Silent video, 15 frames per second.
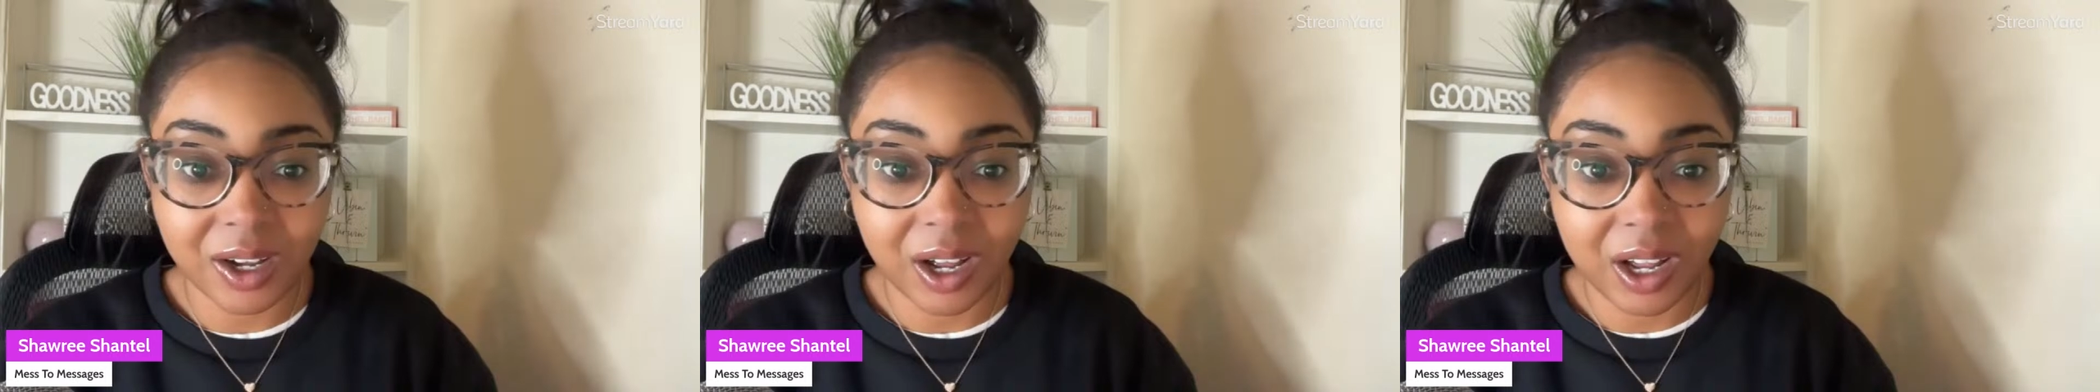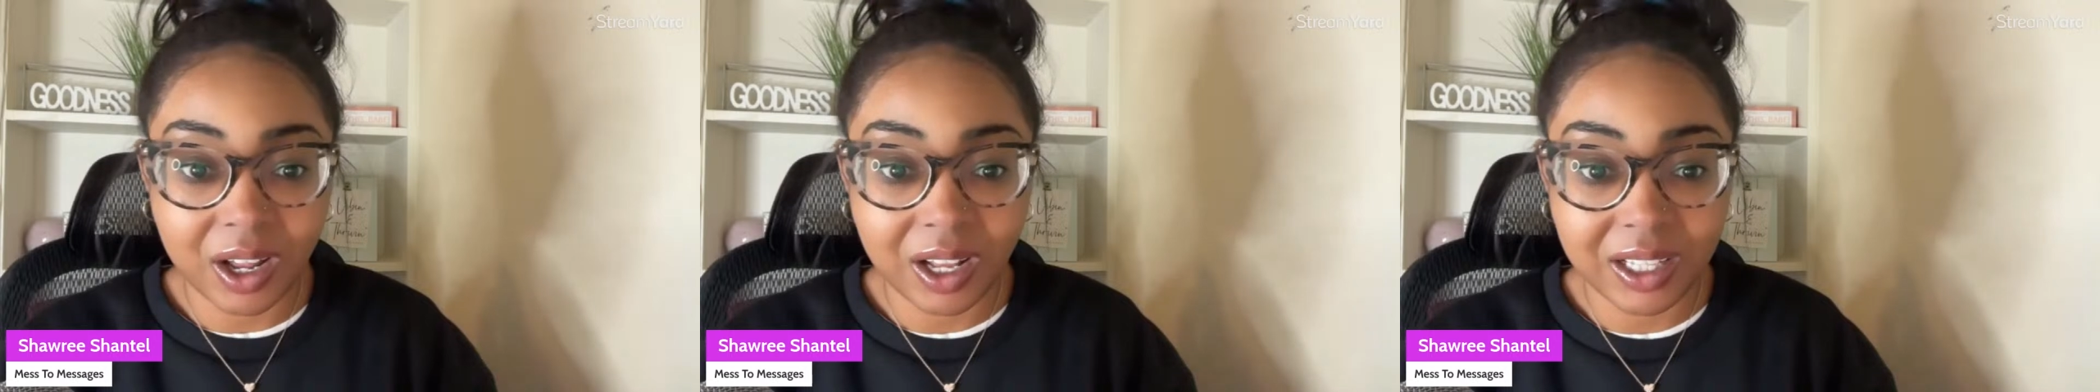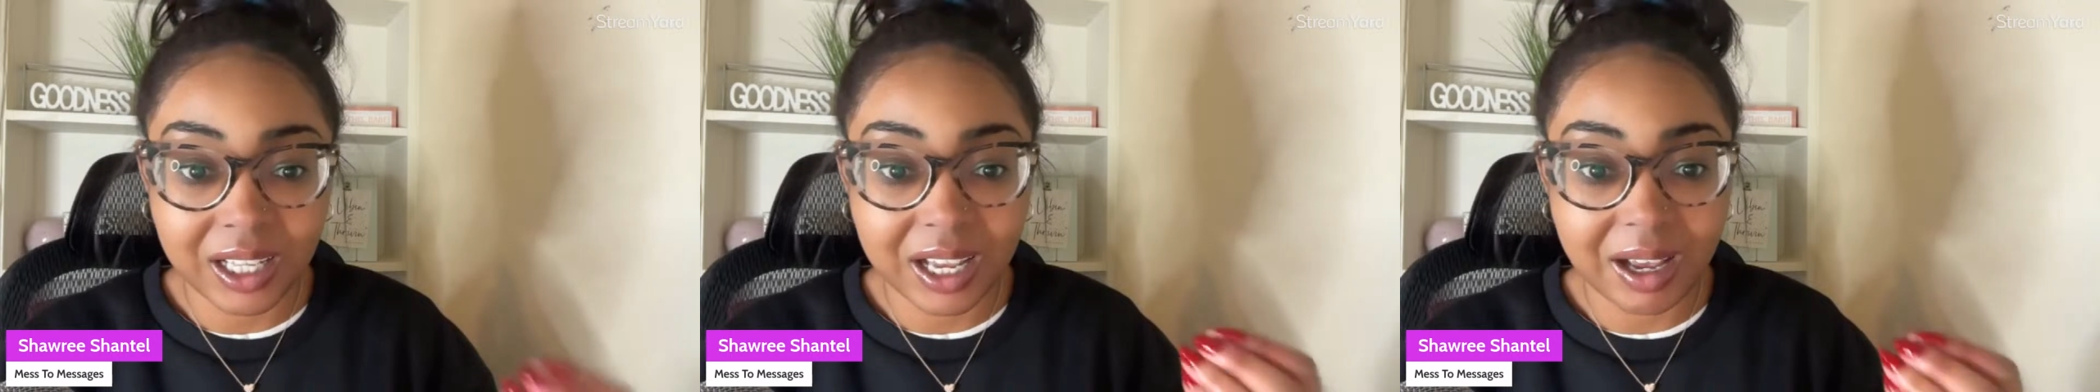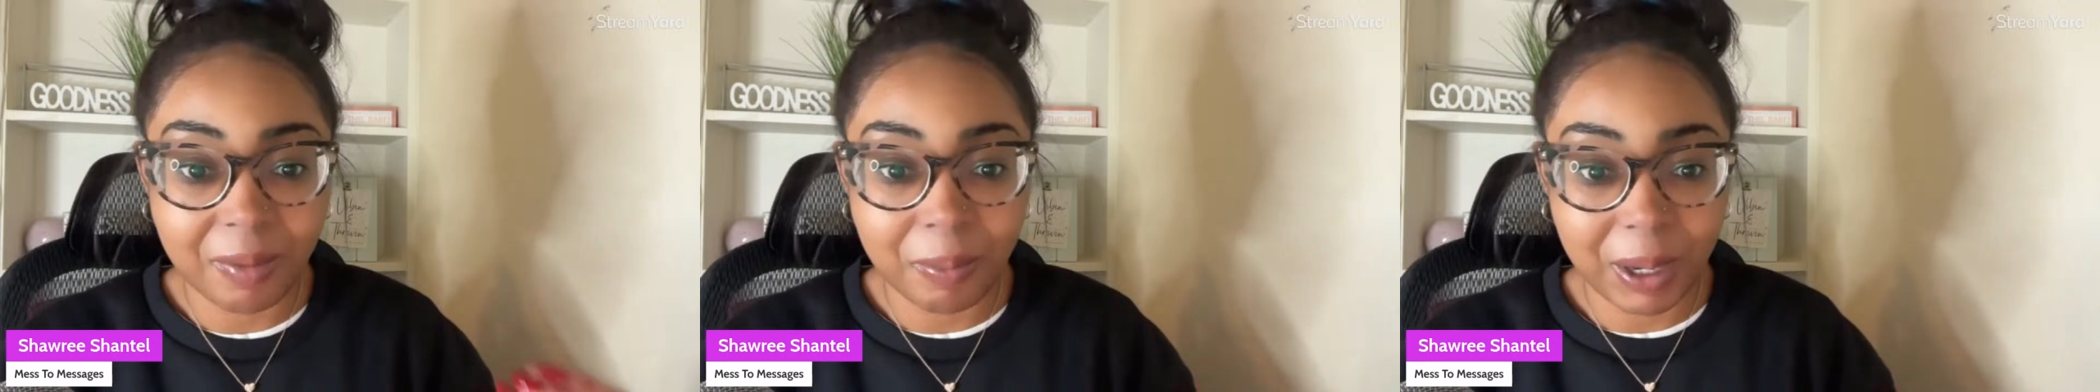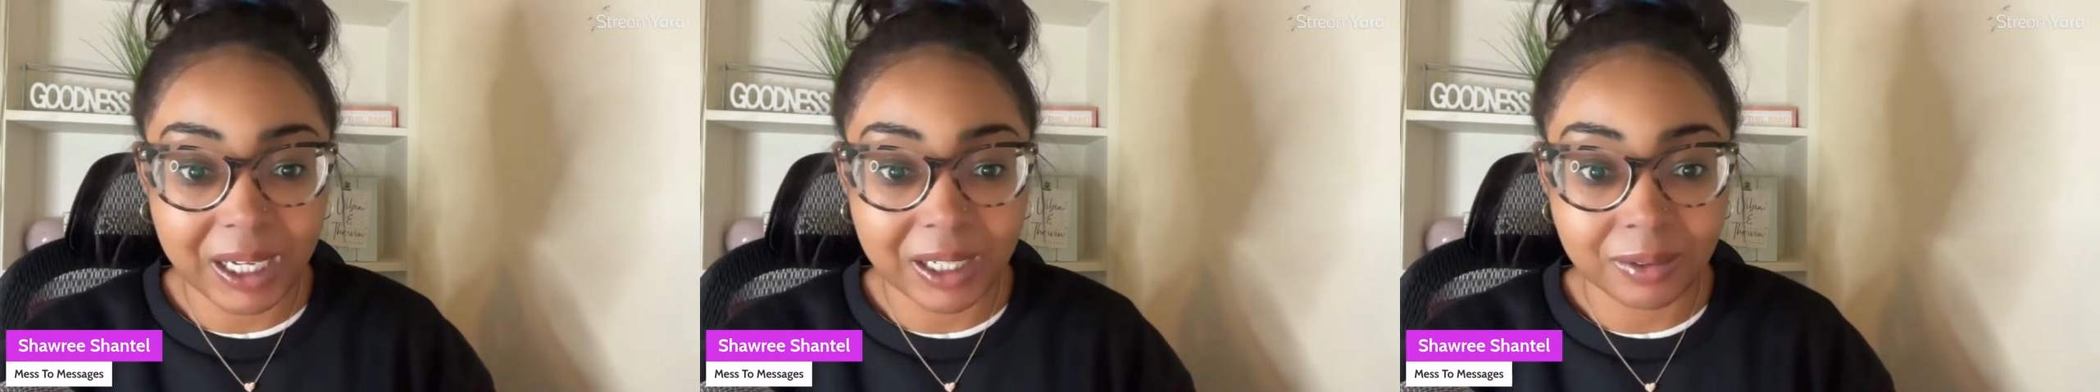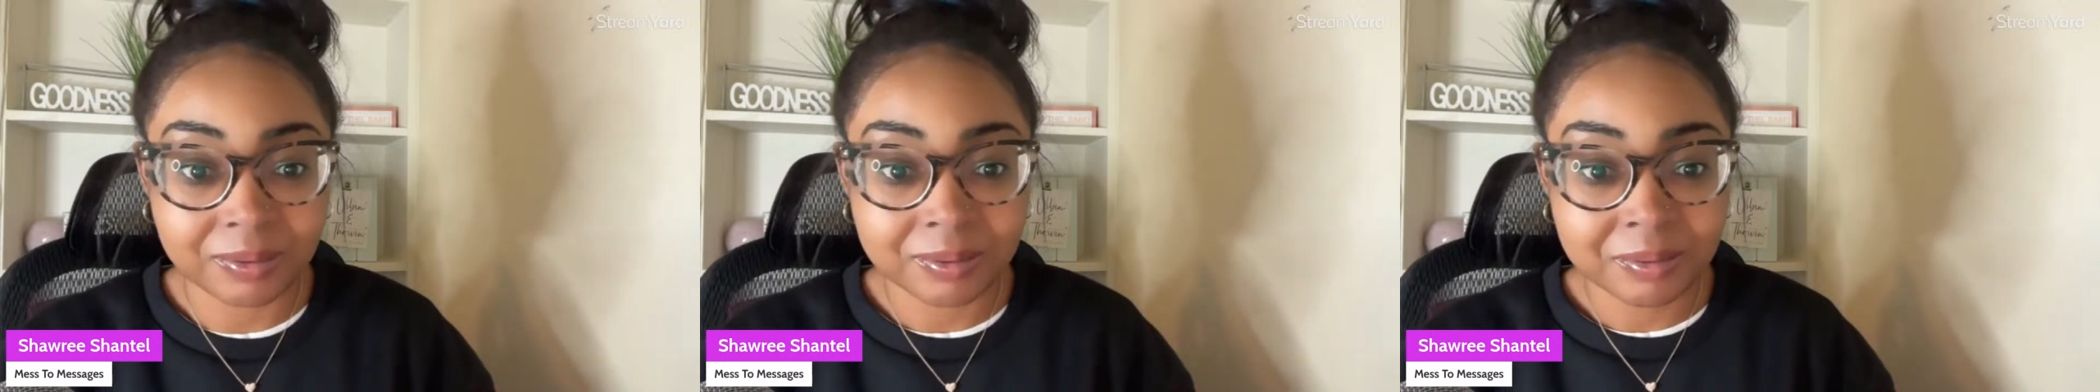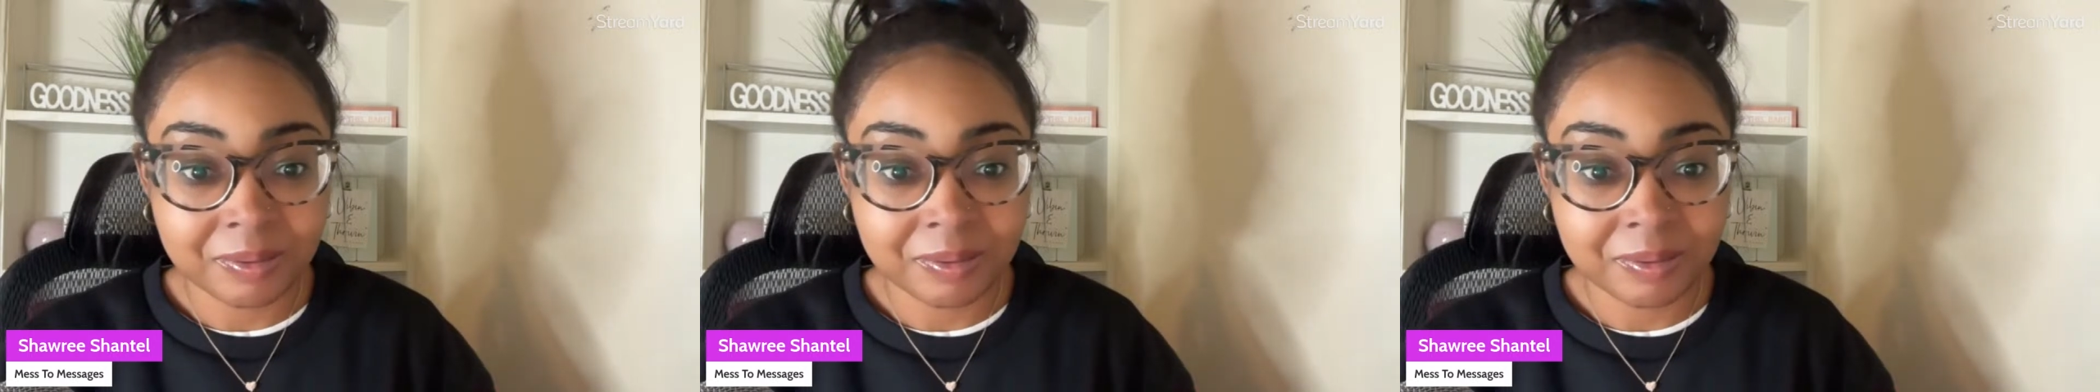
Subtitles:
all about.